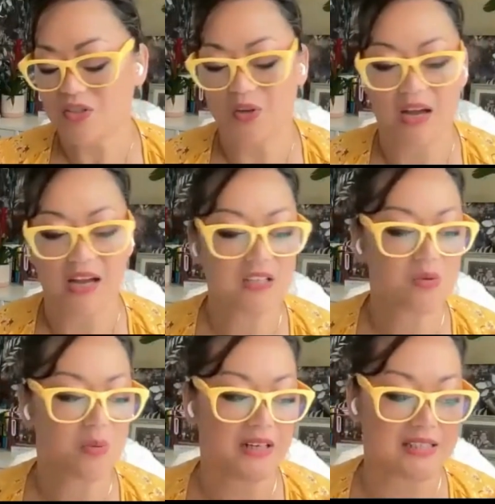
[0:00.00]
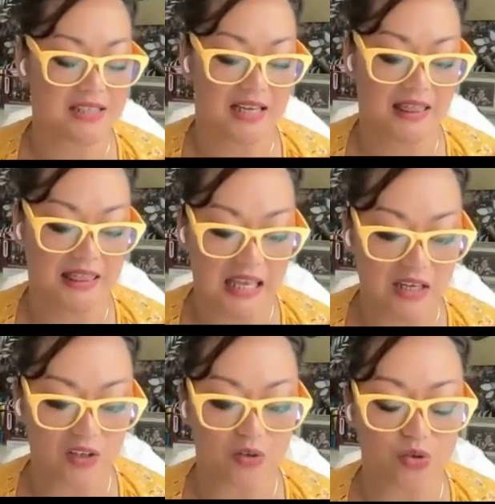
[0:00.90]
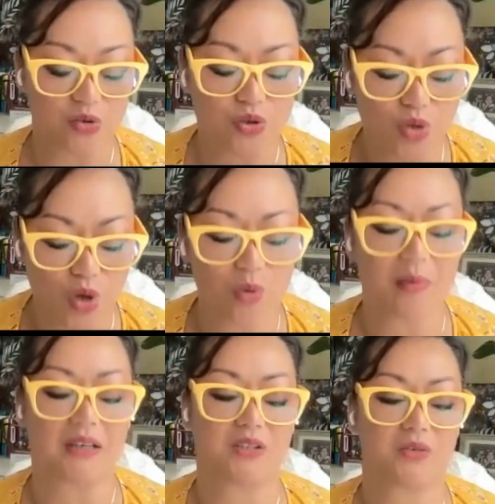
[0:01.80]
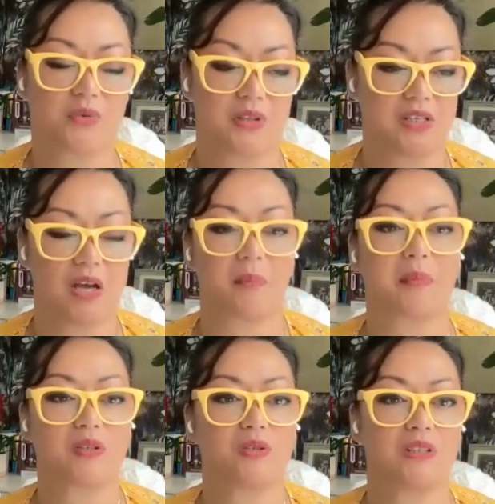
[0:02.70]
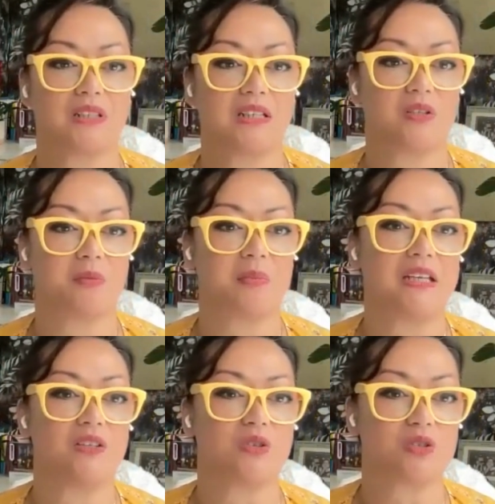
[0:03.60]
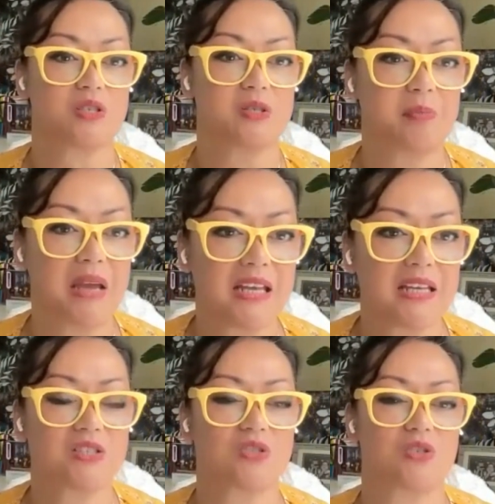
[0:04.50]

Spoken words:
So I just want to say thank you so much for this opportunity to be in your space,